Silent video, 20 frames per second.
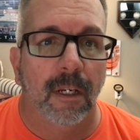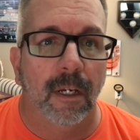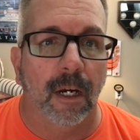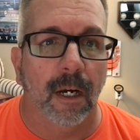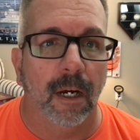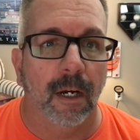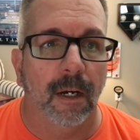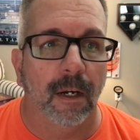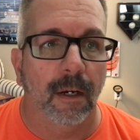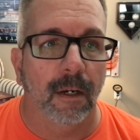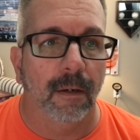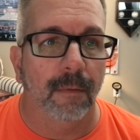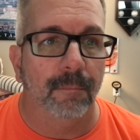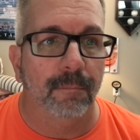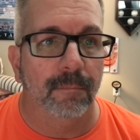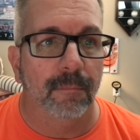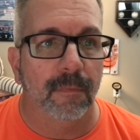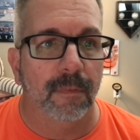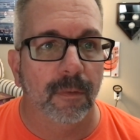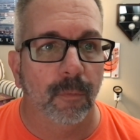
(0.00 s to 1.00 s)

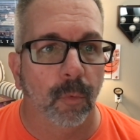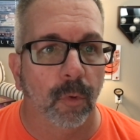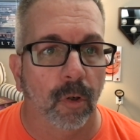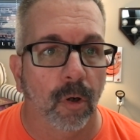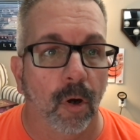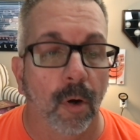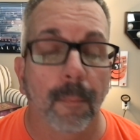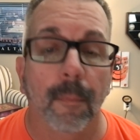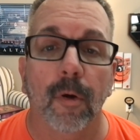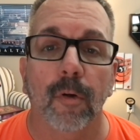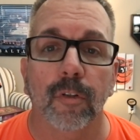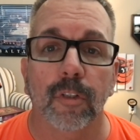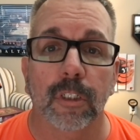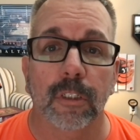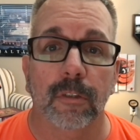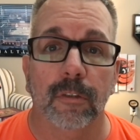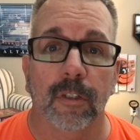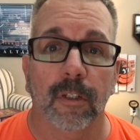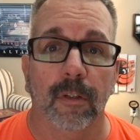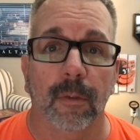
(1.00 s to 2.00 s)
We're
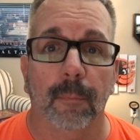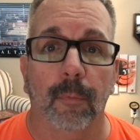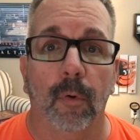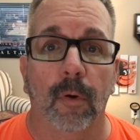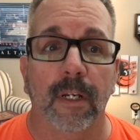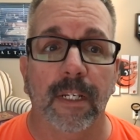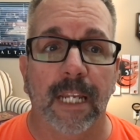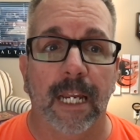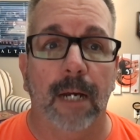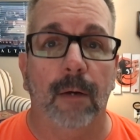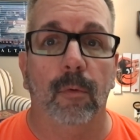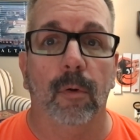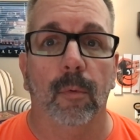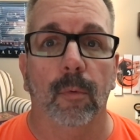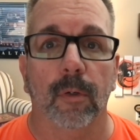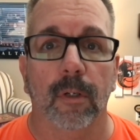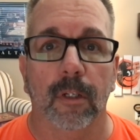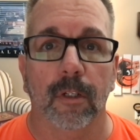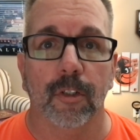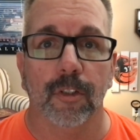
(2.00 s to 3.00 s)
almost to the point now where
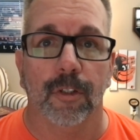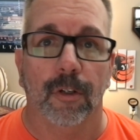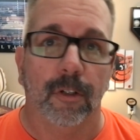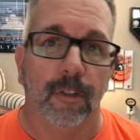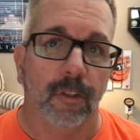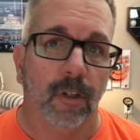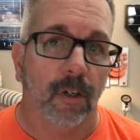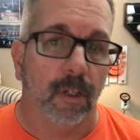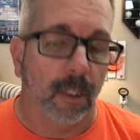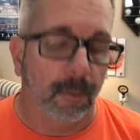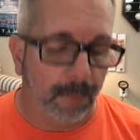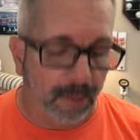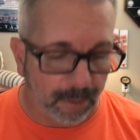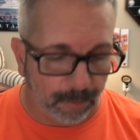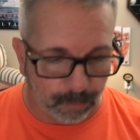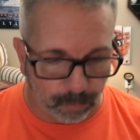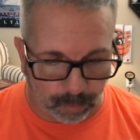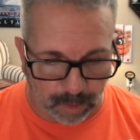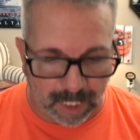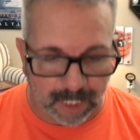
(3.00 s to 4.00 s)
we're going to start talking
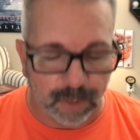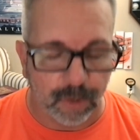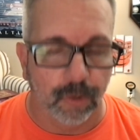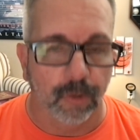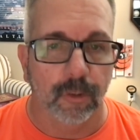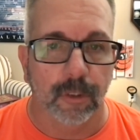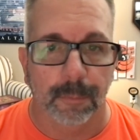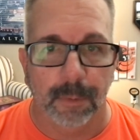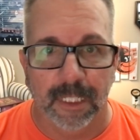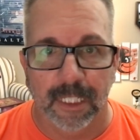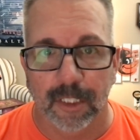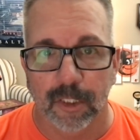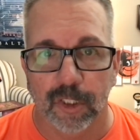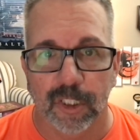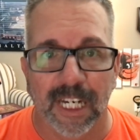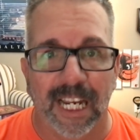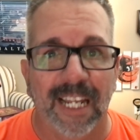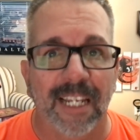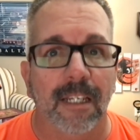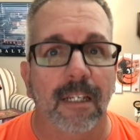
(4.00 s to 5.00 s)
about rosters being
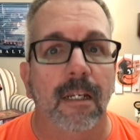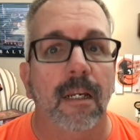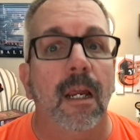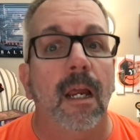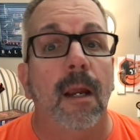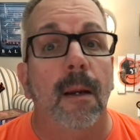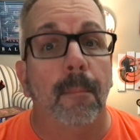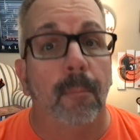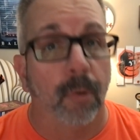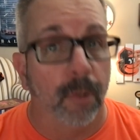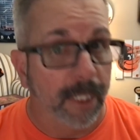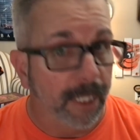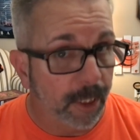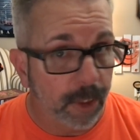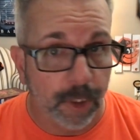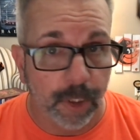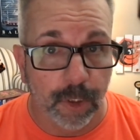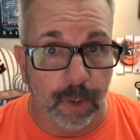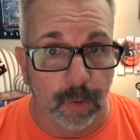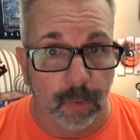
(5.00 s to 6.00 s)
set,
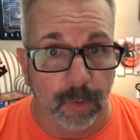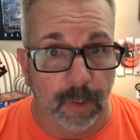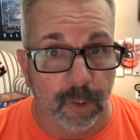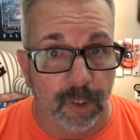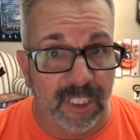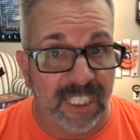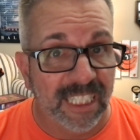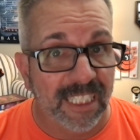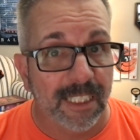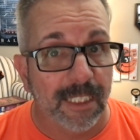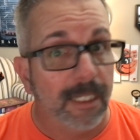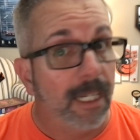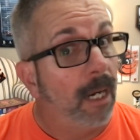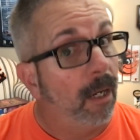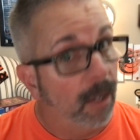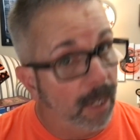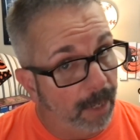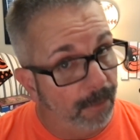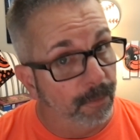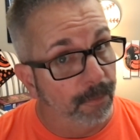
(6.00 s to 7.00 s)
predictions on the season.
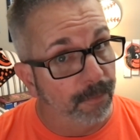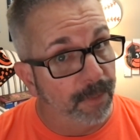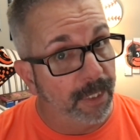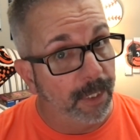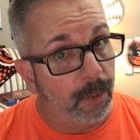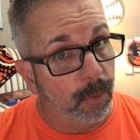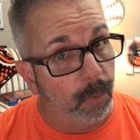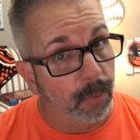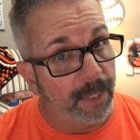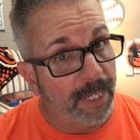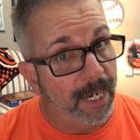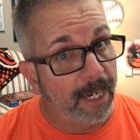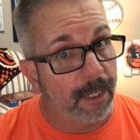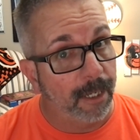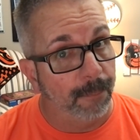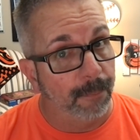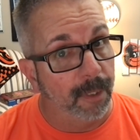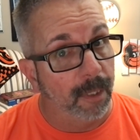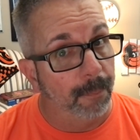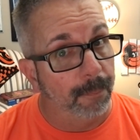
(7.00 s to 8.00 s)
I'll have a video on that
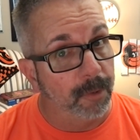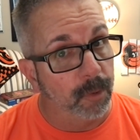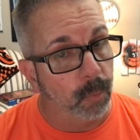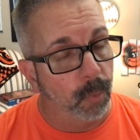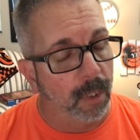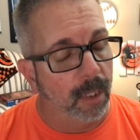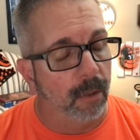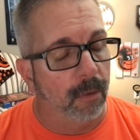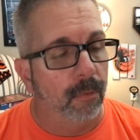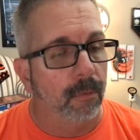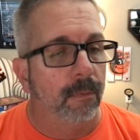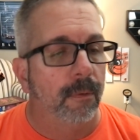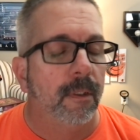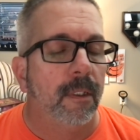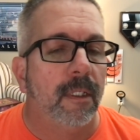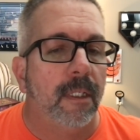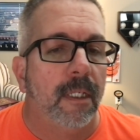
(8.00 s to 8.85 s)
coming up as well.